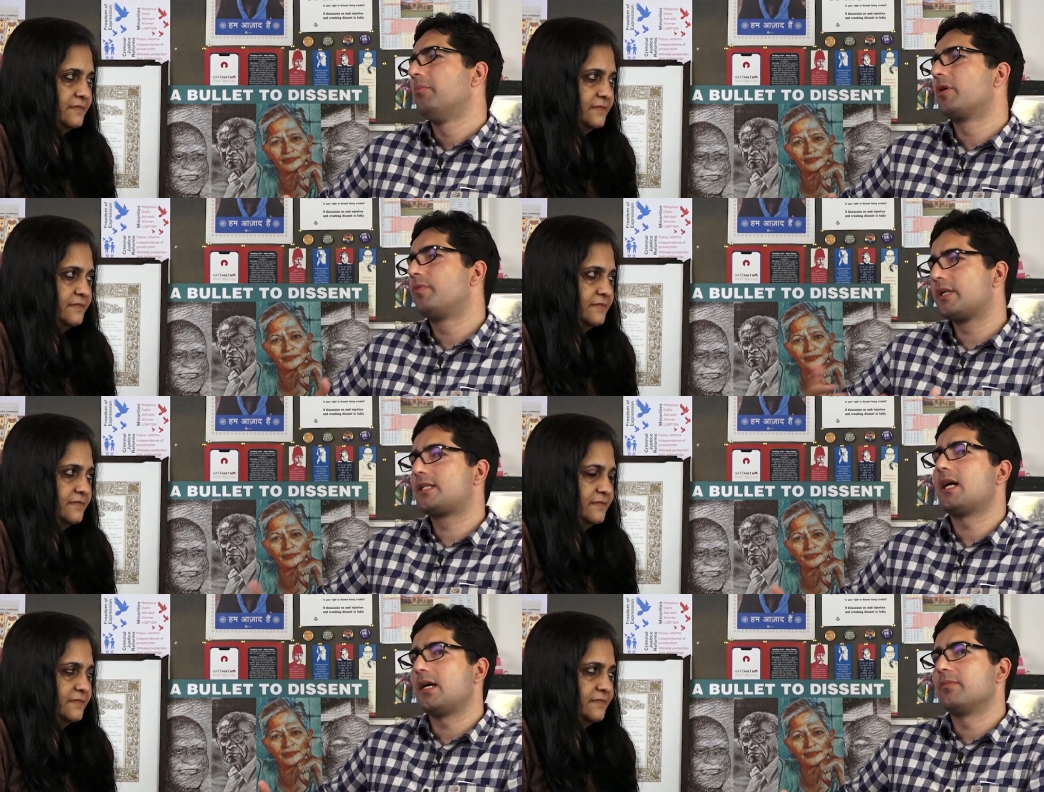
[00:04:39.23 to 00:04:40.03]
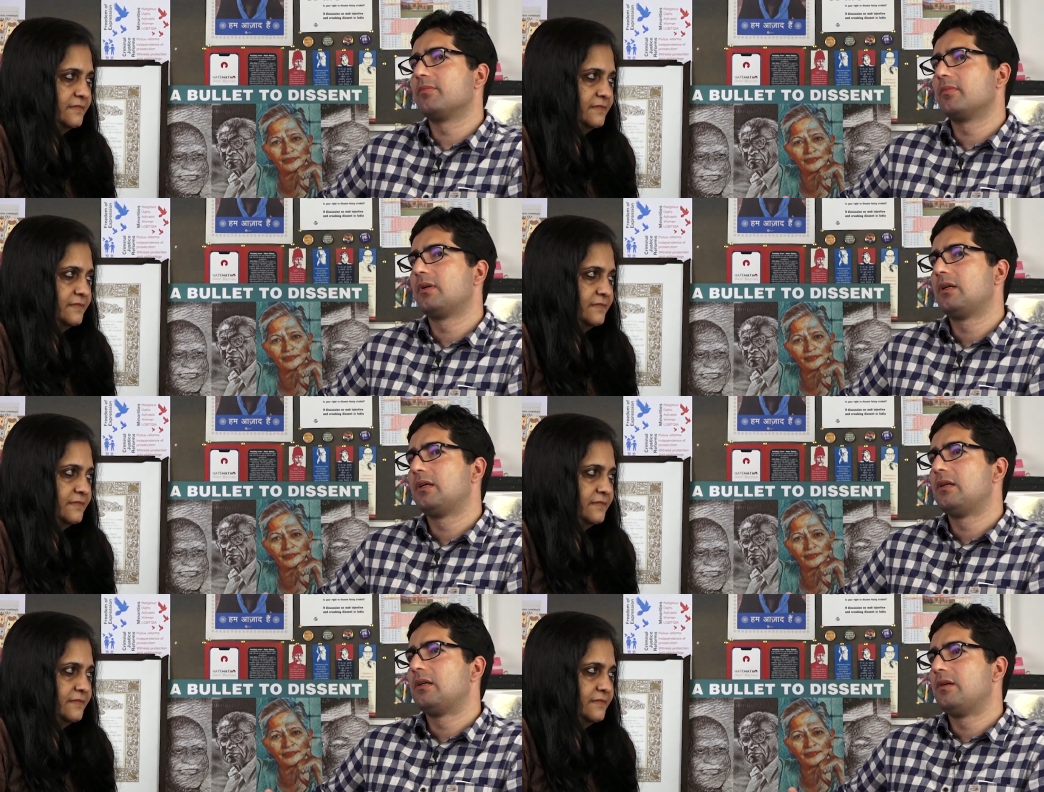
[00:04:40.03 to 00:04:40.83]
Speaker 1: but with time
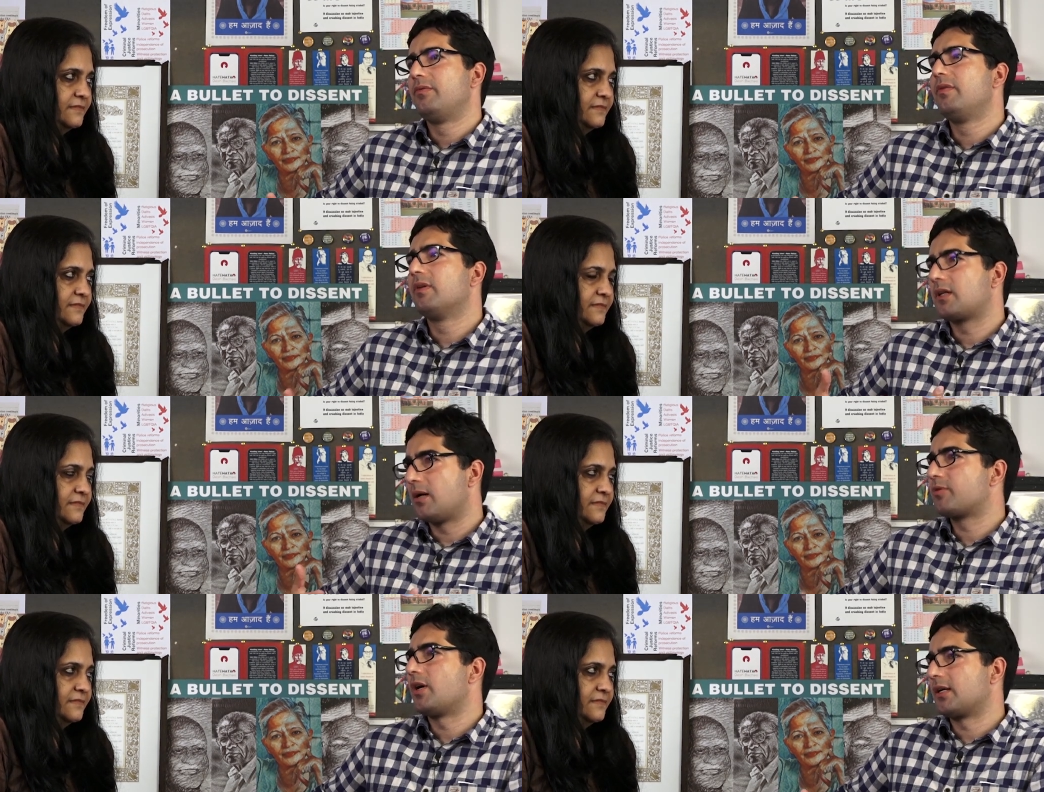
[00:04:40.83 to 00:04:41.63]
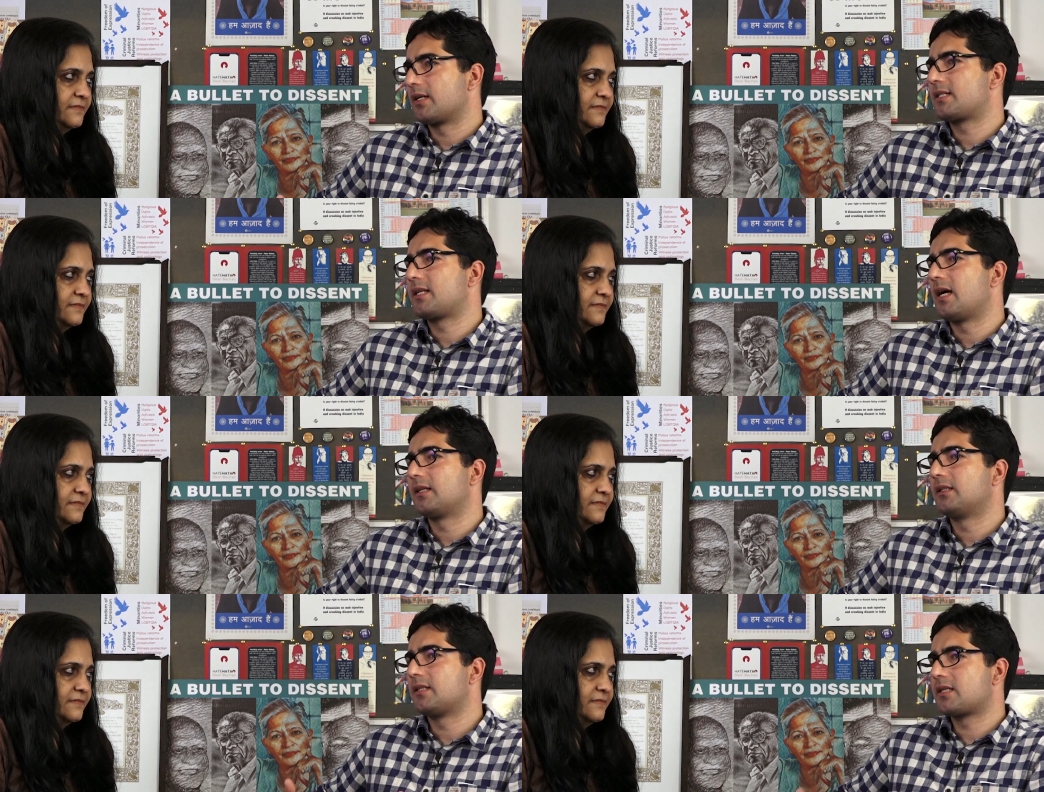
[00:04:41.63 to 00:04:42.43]
we will come to
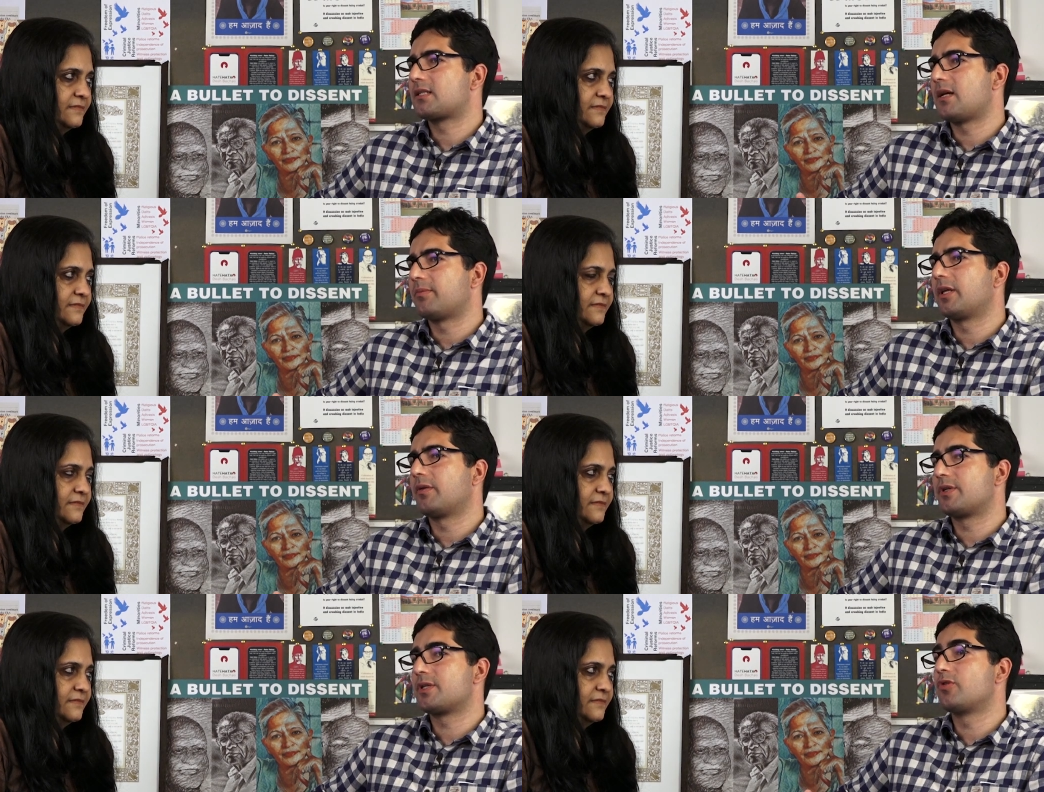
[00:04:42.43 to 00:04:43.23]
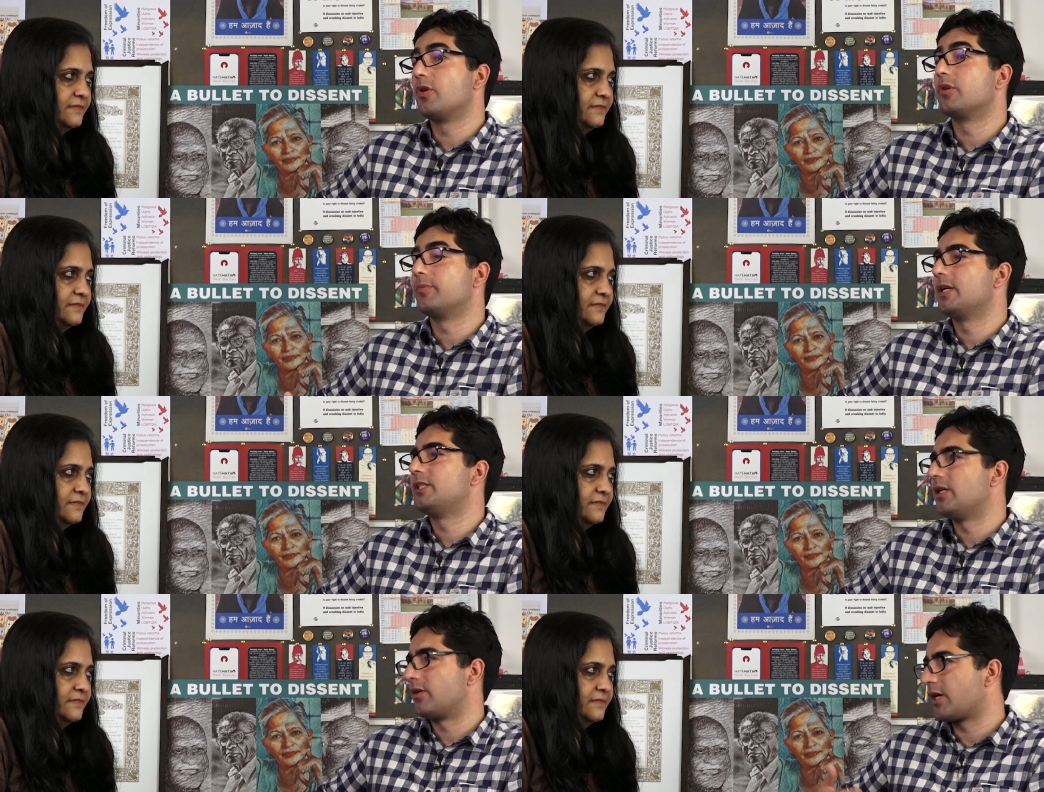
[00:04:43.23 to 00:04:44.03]
understand that this is something which is going to be a
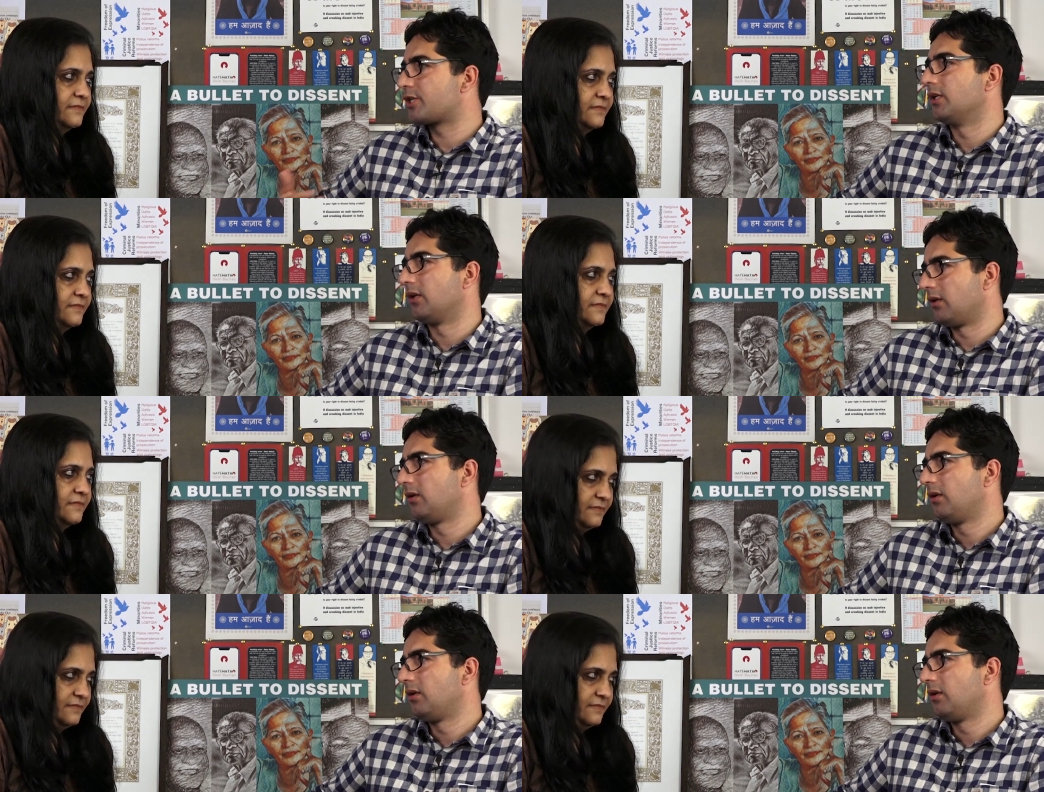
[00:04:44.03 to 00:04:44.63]
generational